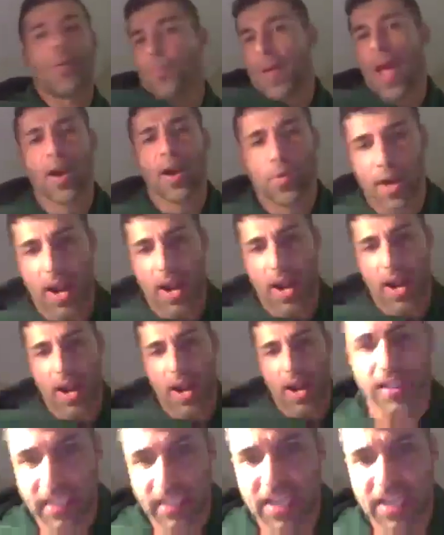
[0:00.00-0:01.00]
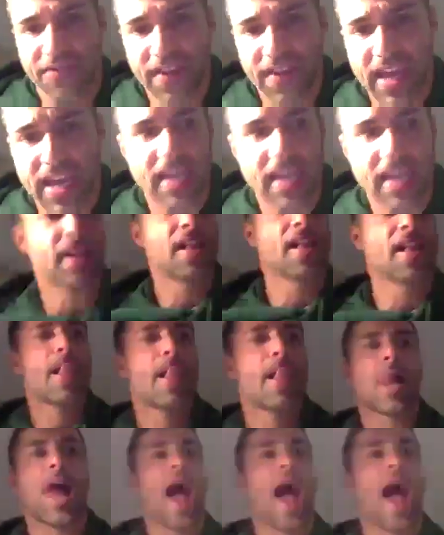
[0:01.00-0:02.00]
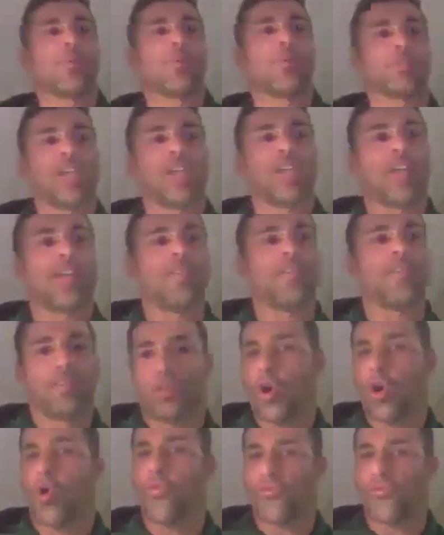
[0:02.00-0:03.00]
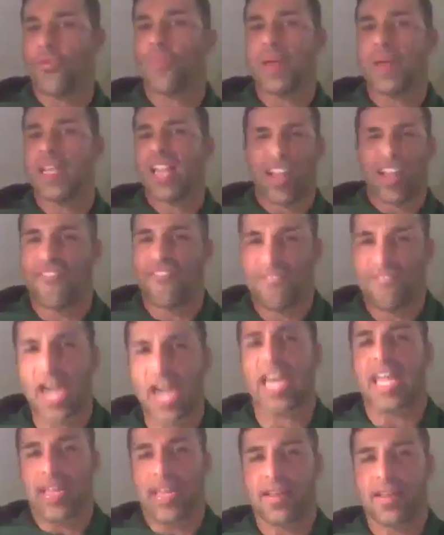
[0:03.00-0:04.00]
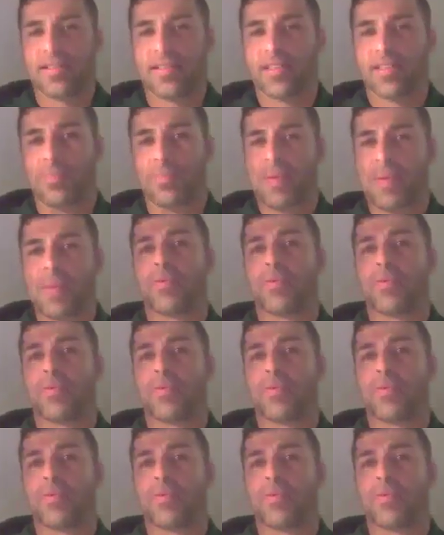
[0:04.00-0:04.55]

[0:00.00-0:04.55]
Back when I was on TV, I was like known for being like funny. Like people